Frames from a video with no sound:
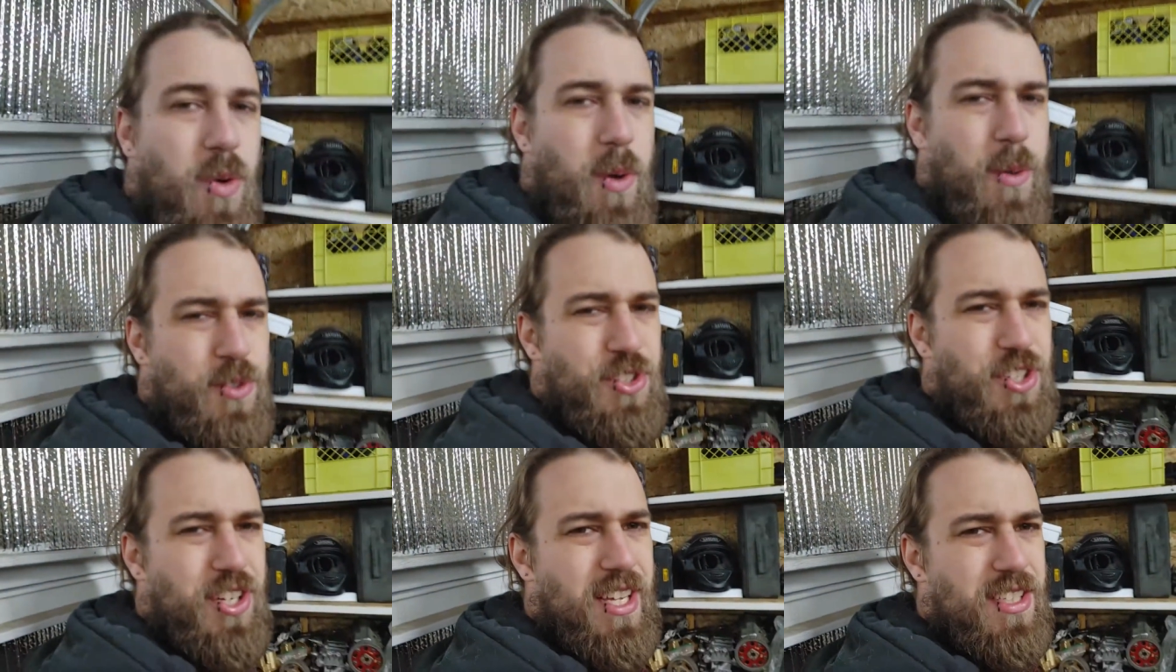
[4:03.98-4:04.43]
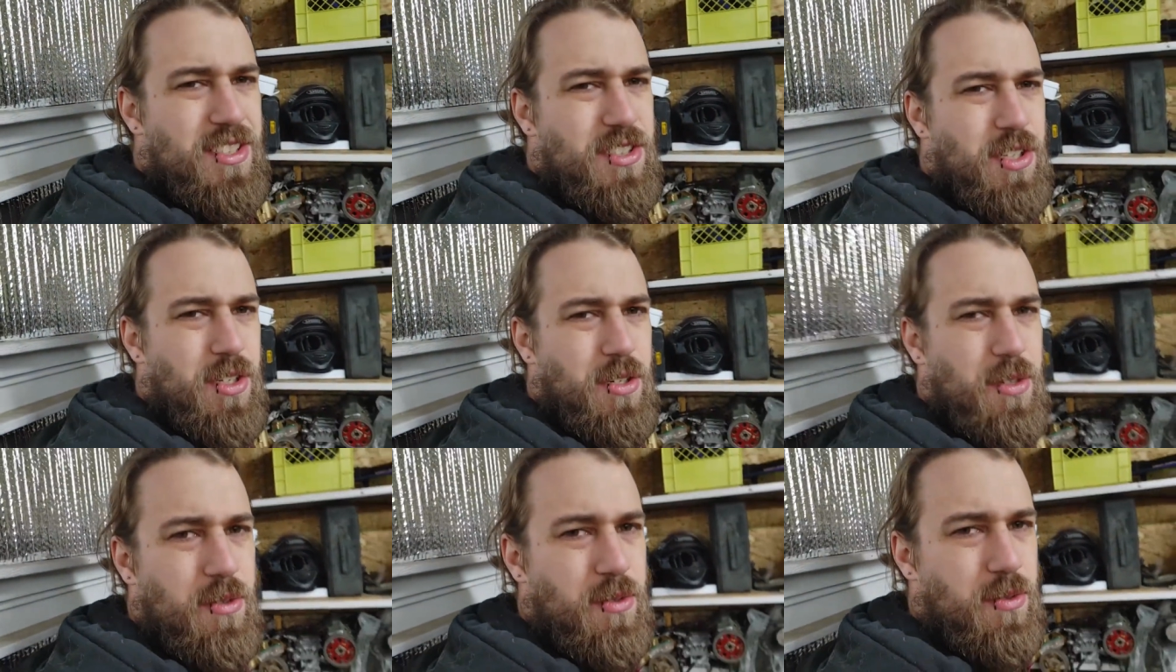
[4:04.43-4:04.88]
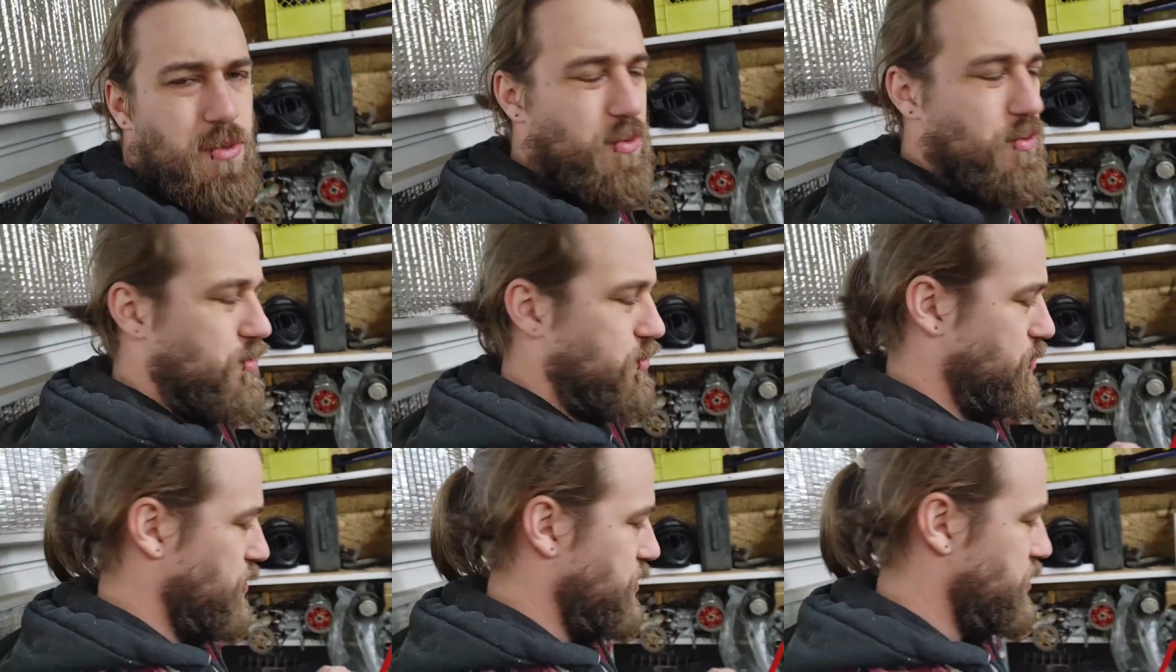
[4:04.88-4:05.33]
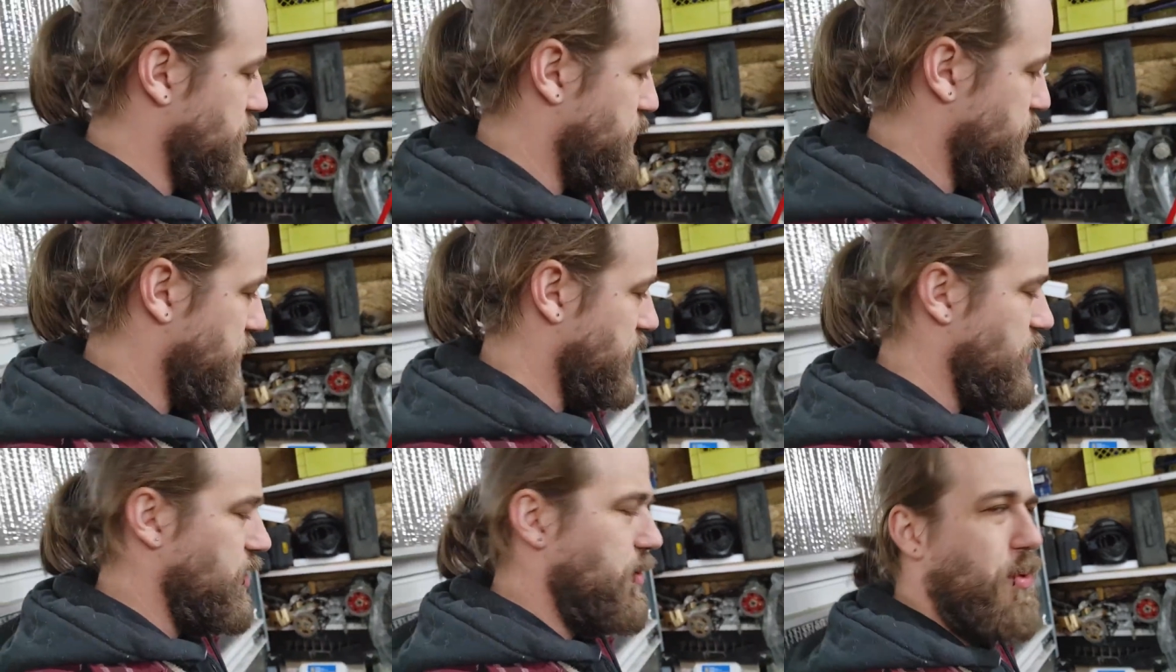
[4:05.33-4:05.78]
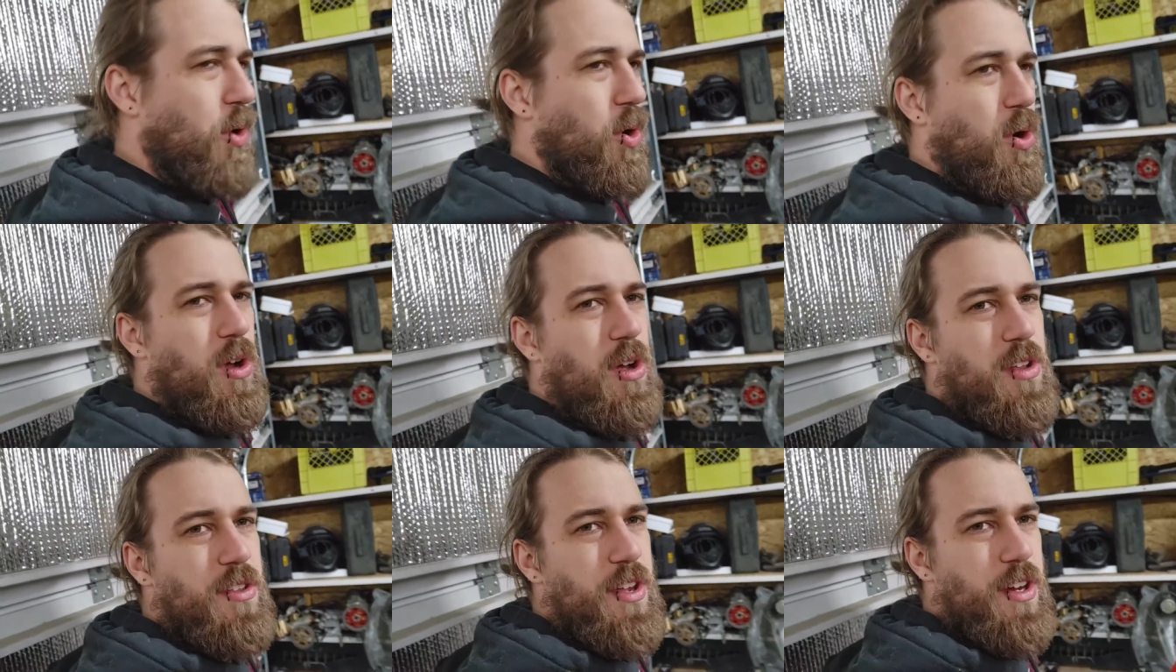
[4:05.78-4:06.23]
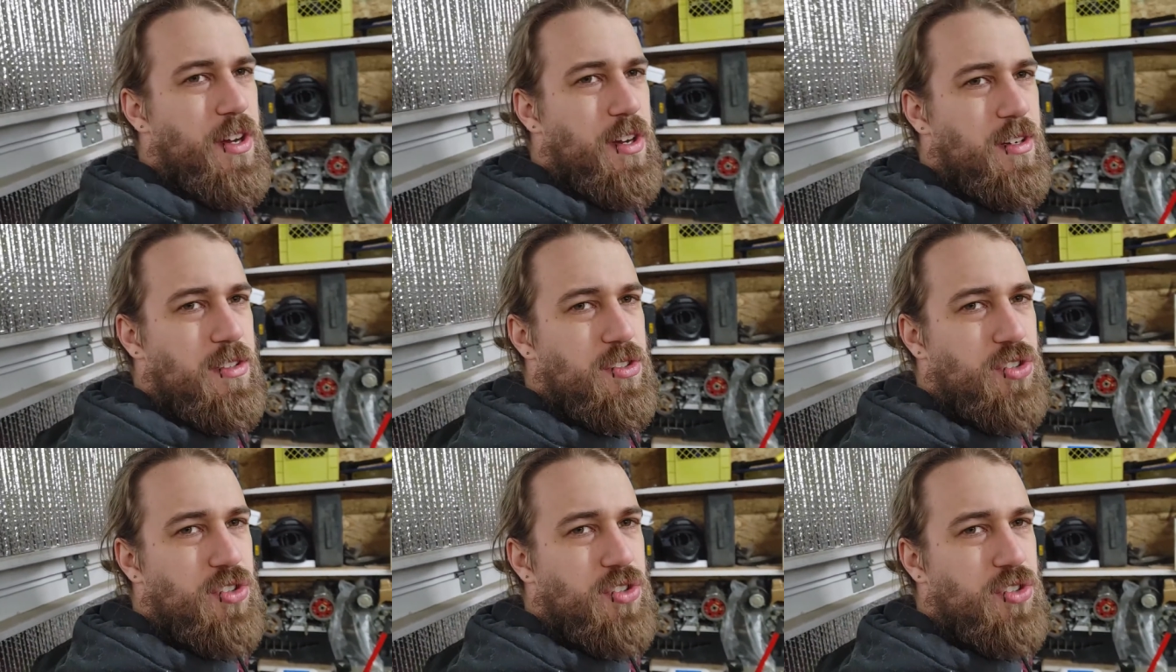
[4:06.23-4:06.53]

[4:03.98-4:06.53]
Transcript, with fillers: What would you guys do? Would you put a little bit of oil in there,